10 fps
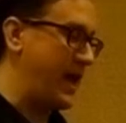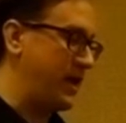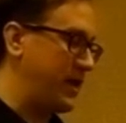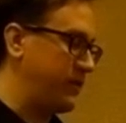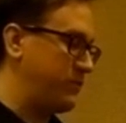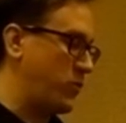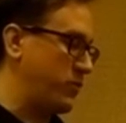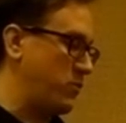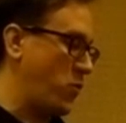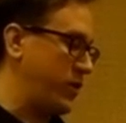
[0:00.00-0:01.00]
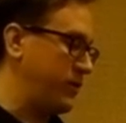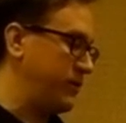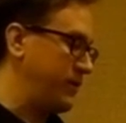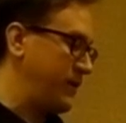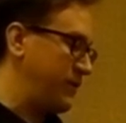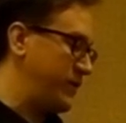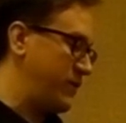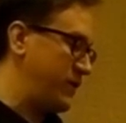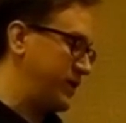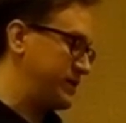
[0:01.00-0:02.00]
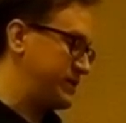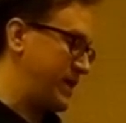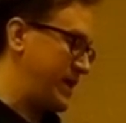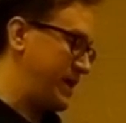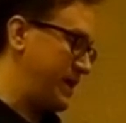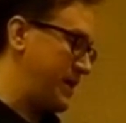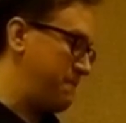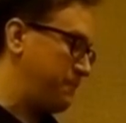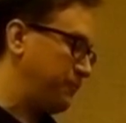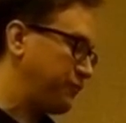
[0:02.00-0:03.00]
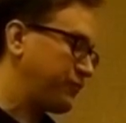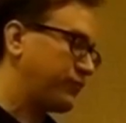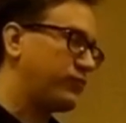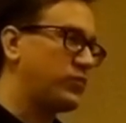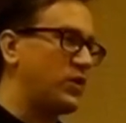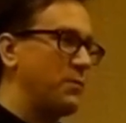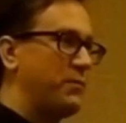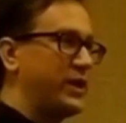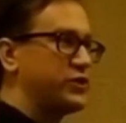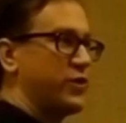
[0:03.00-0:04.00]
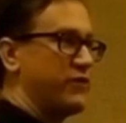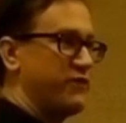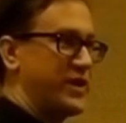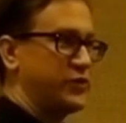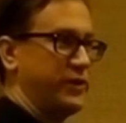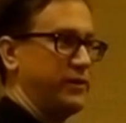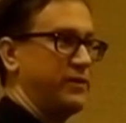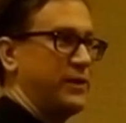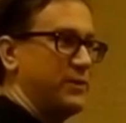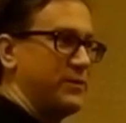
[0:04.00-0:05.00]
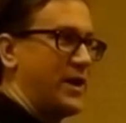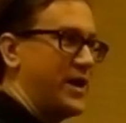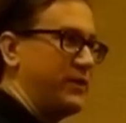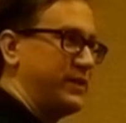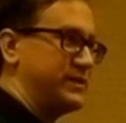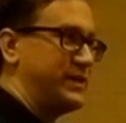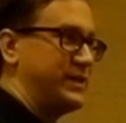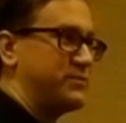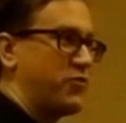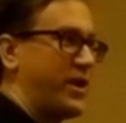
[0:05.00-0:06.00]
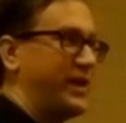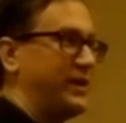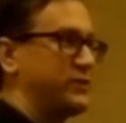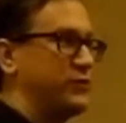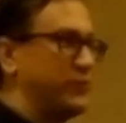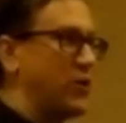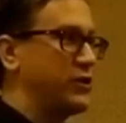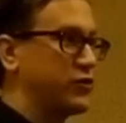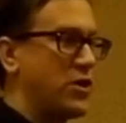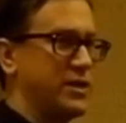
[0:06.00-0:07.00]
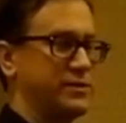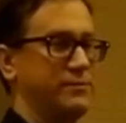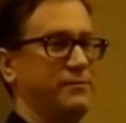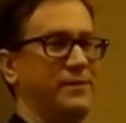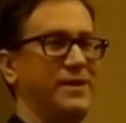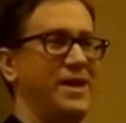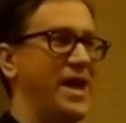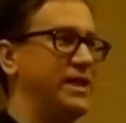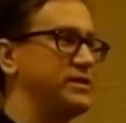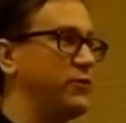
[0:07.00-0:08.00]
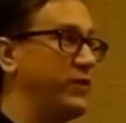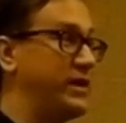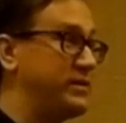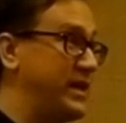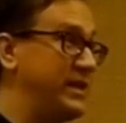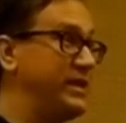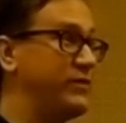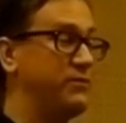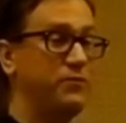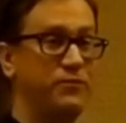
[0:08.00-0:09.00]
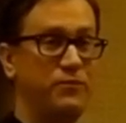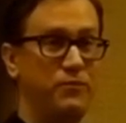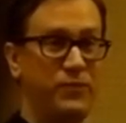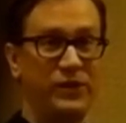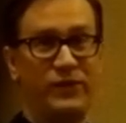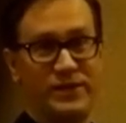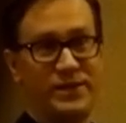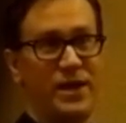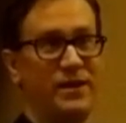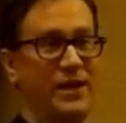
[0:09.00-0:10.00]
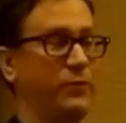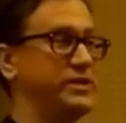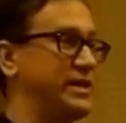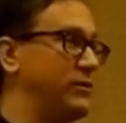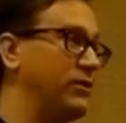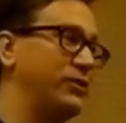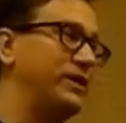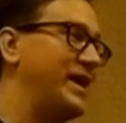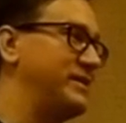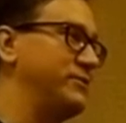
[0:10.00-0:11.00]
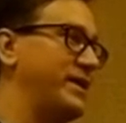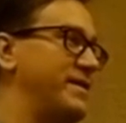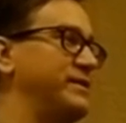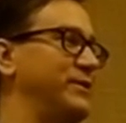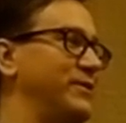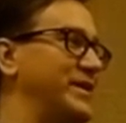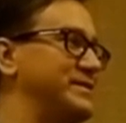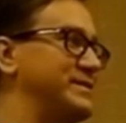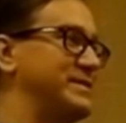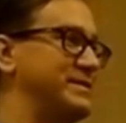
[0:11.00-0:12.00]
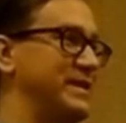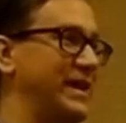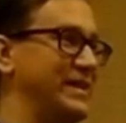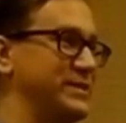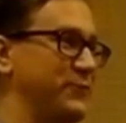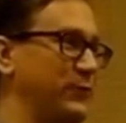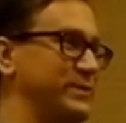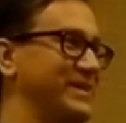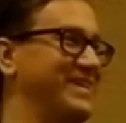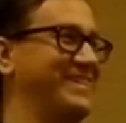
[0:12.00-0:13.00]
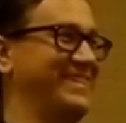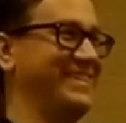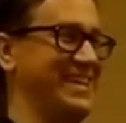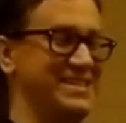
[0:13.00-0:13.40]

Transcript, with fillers: And on the memorial, there is a um, picture of a veteran on his knees praying to a large cross. And so they, they didn't even build this yet. And we said, look, you can't do that. You know, that's against the laws.